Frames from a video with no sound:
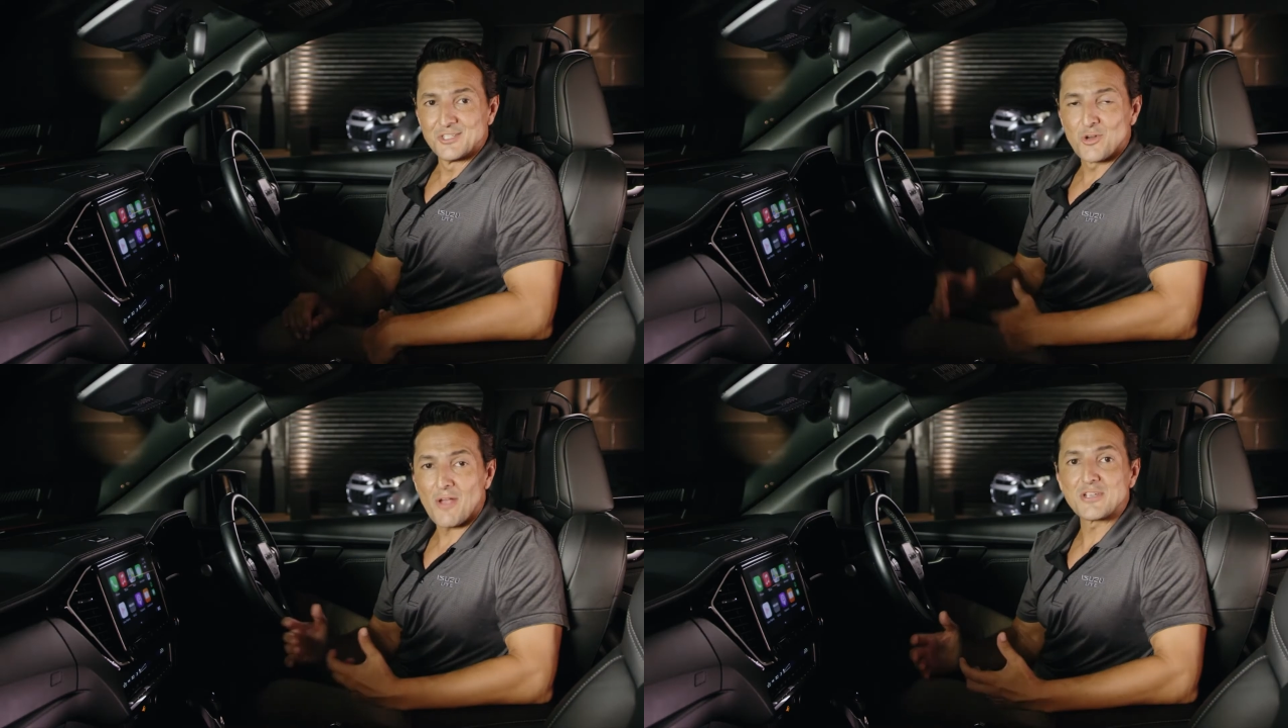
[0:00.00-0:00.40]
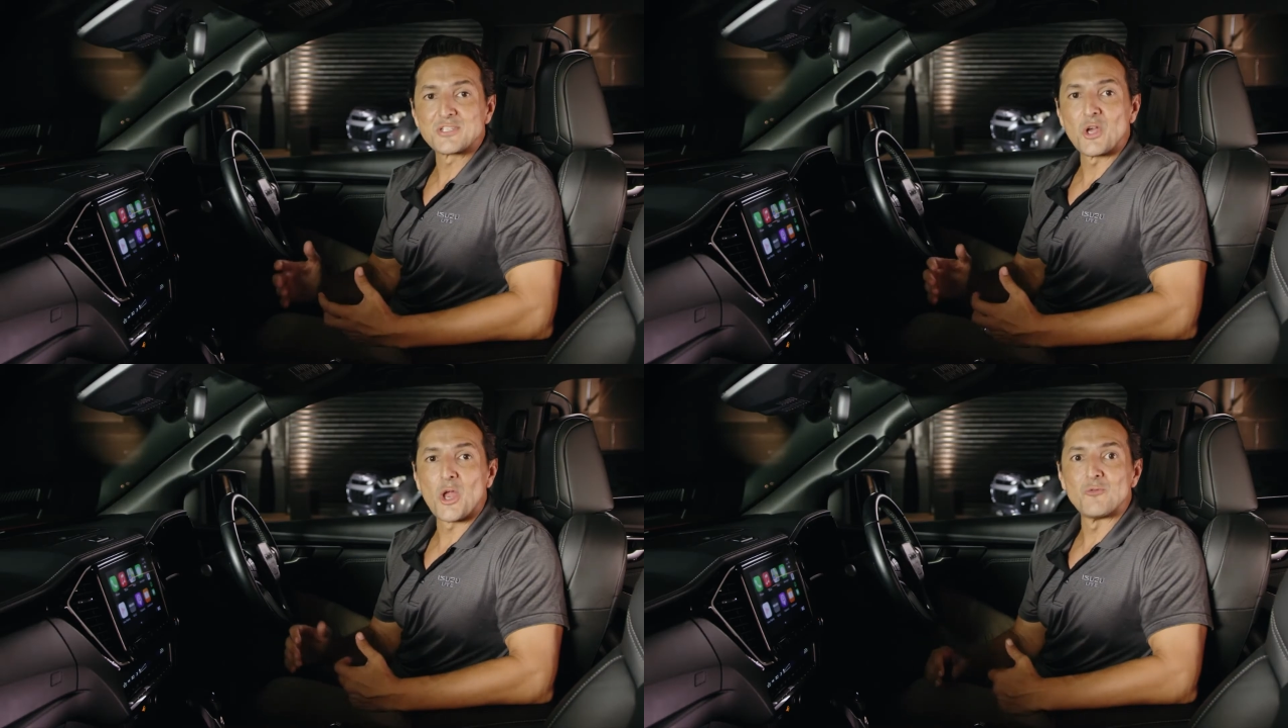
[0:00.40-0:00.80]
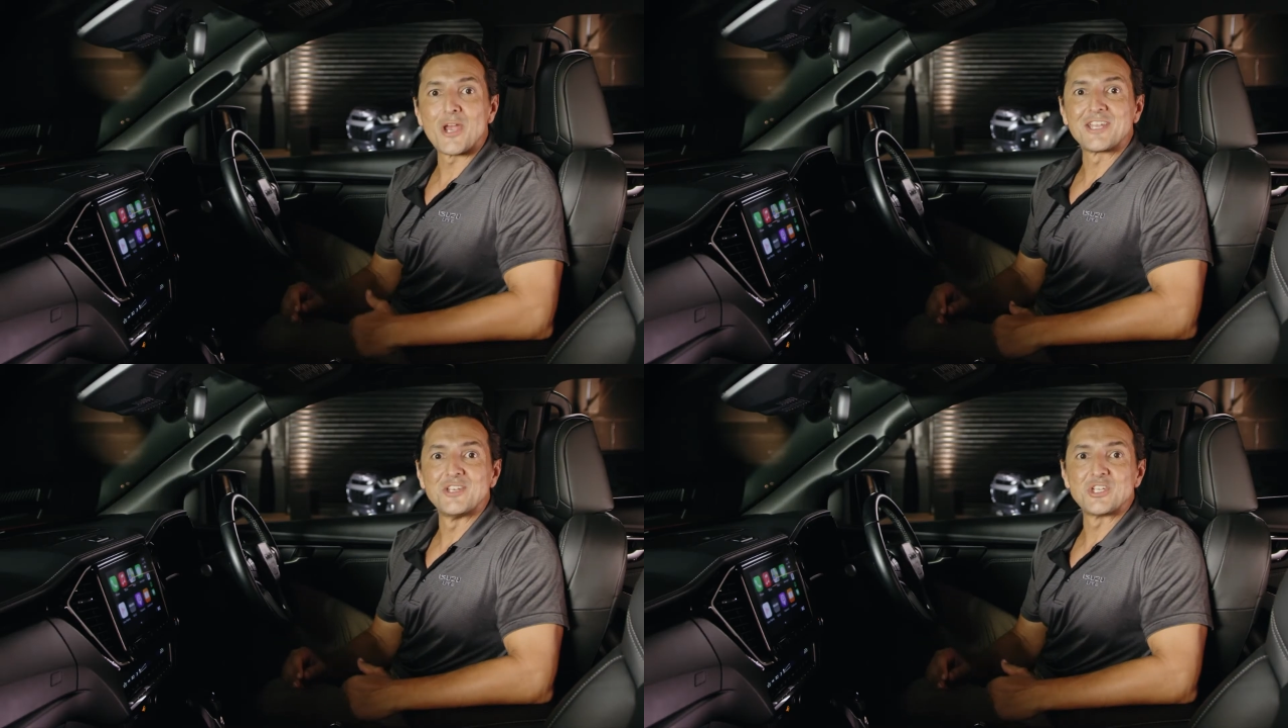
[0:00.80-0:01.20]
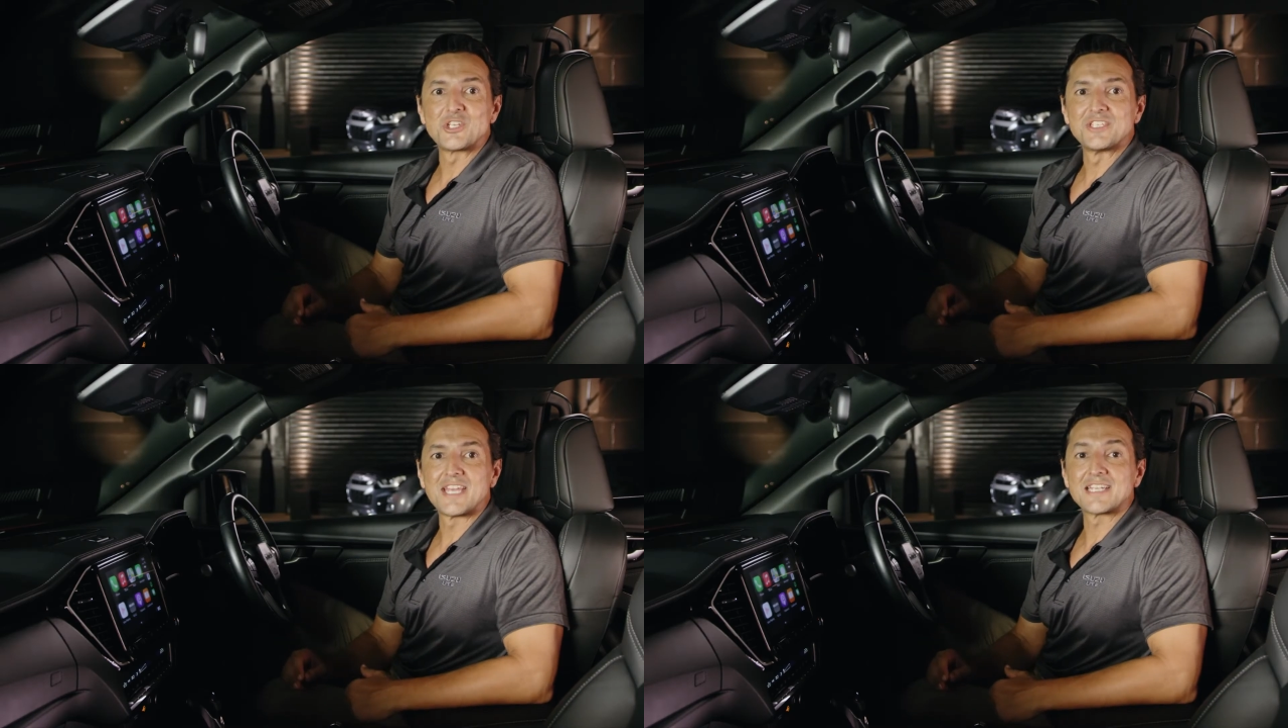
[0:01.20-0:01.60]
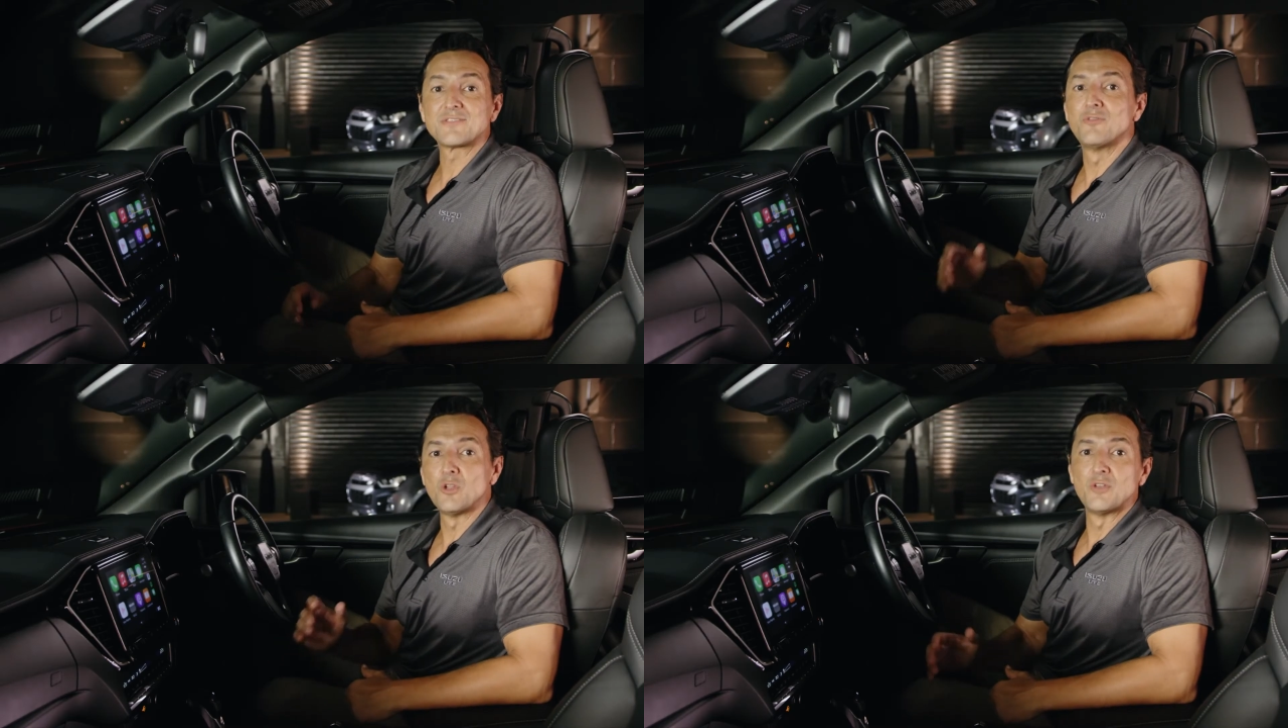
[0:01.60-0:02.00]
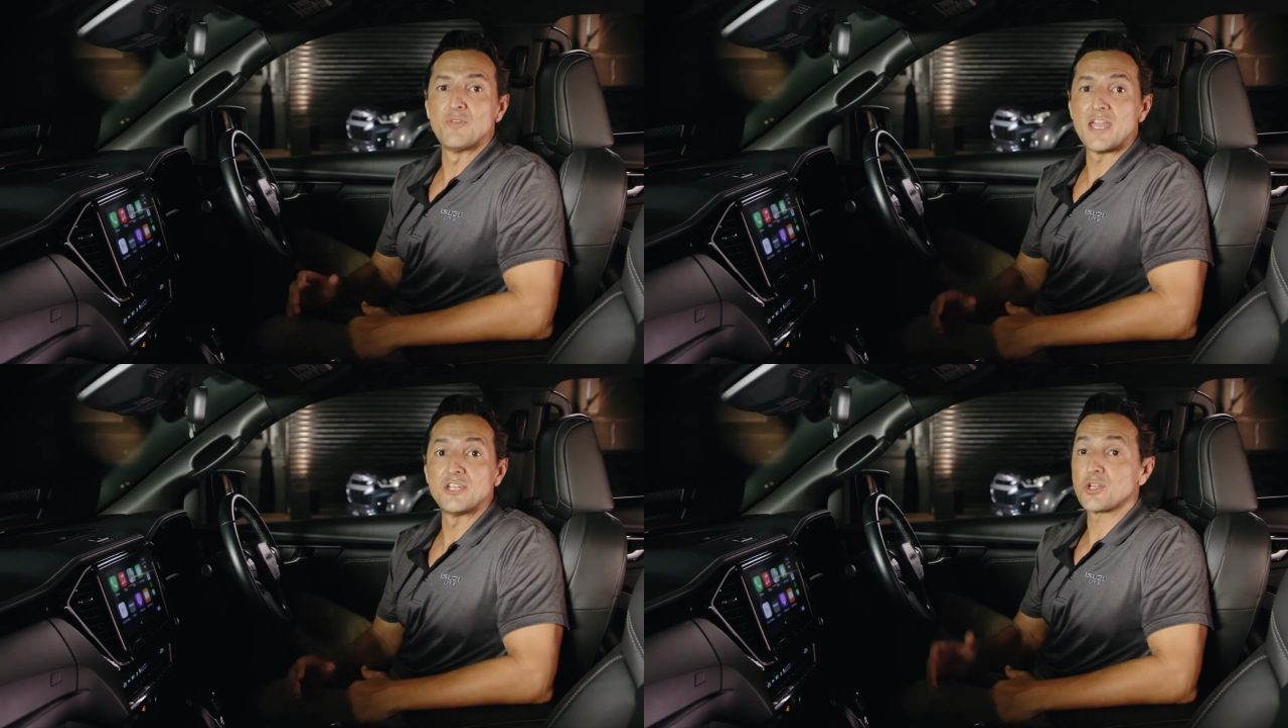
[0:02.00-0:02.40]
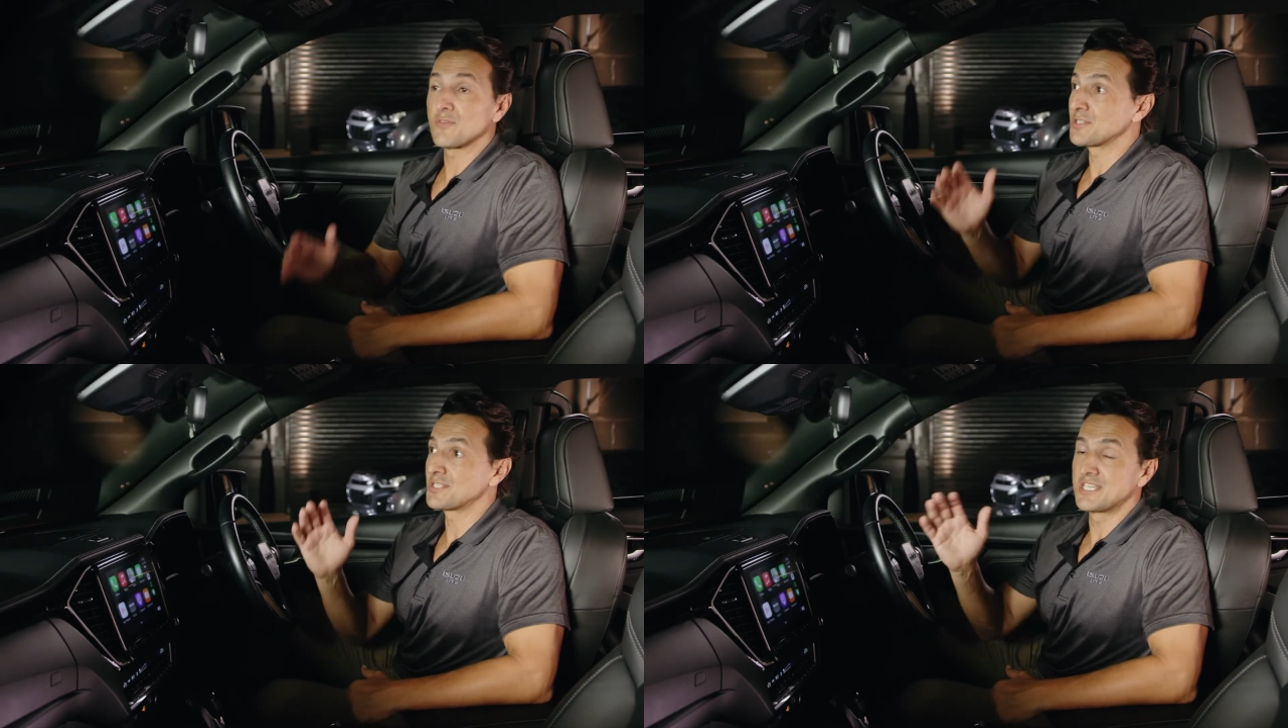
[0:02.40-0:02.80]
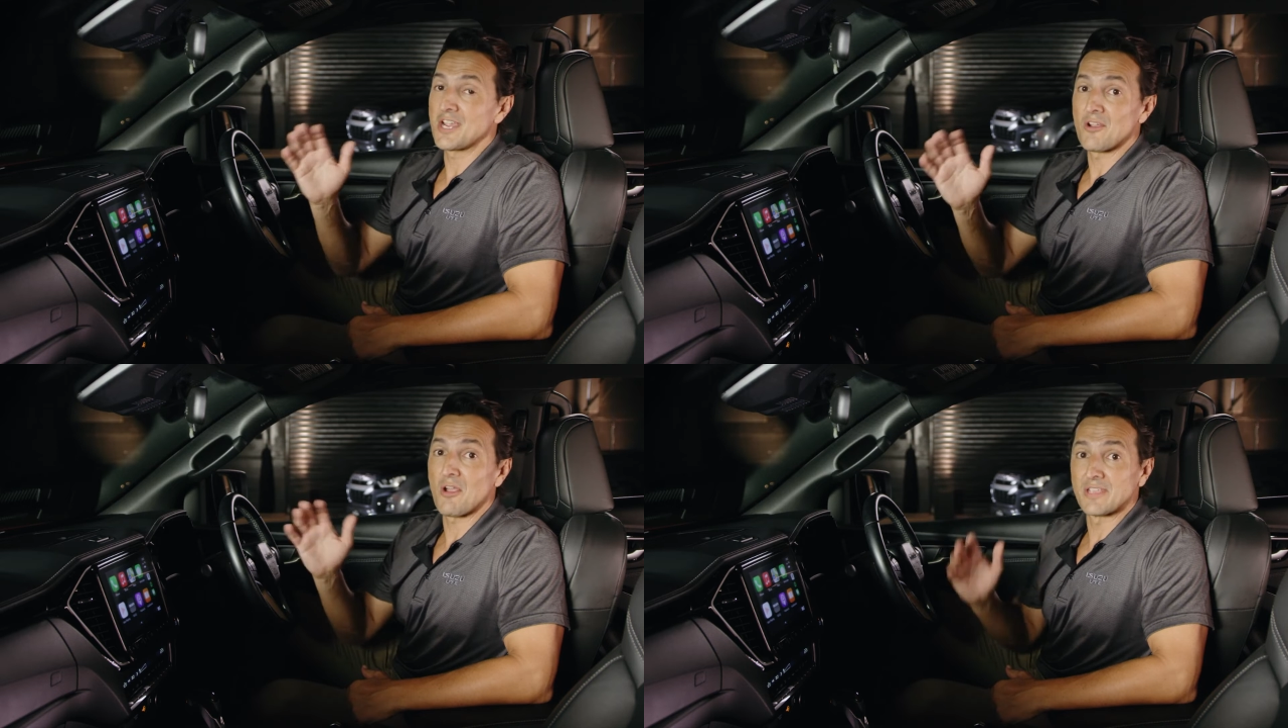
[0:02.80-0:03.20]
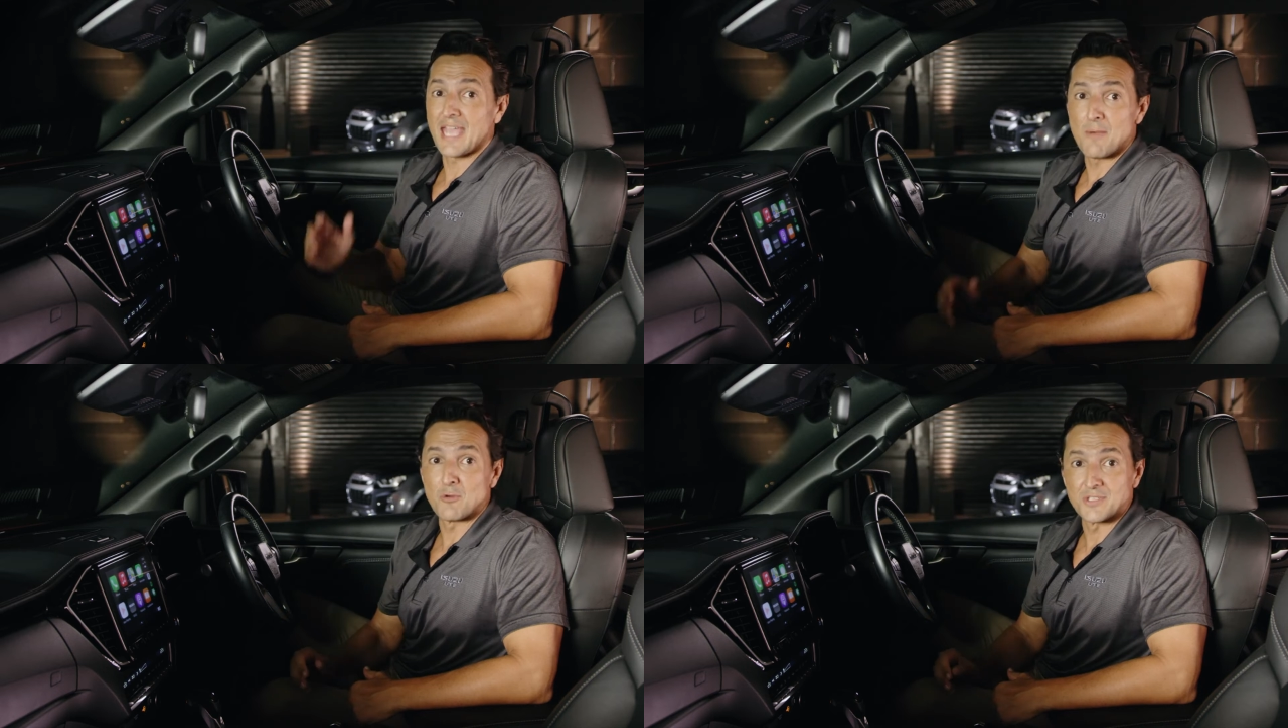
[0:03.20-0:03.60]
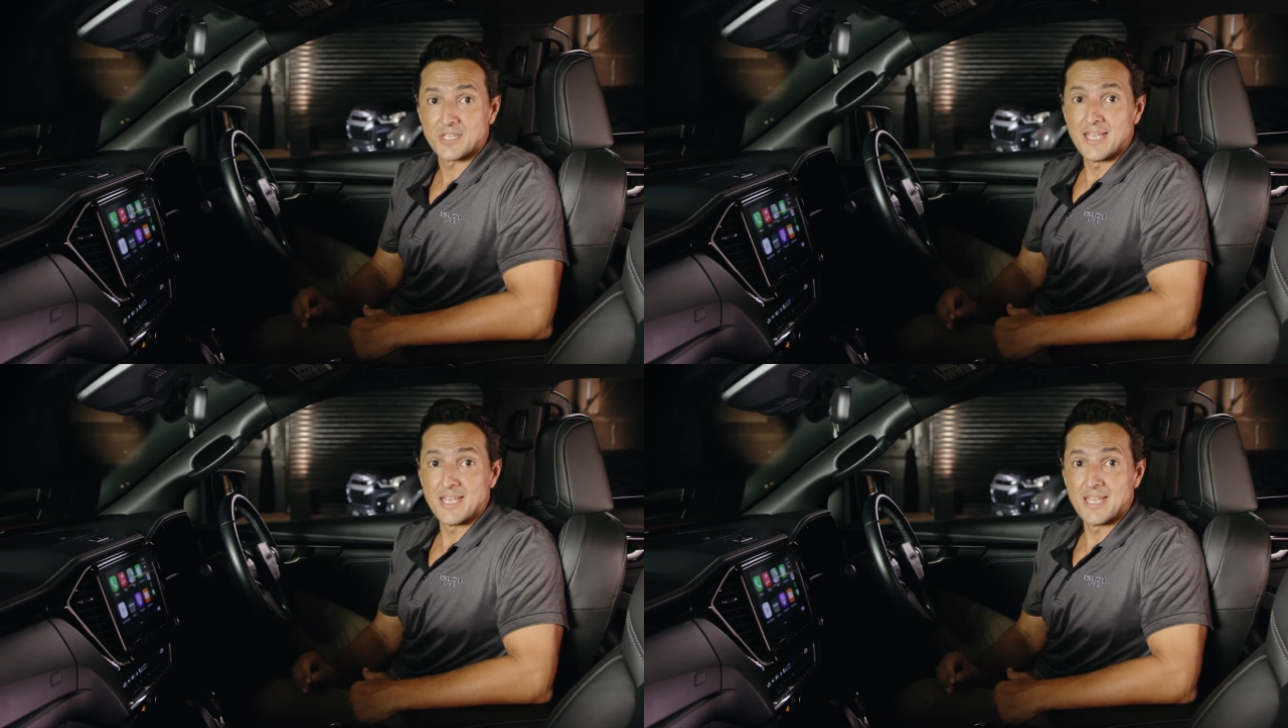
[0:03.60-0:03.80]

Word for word: Traffic sign recognition takes full advantage of the stereo cameras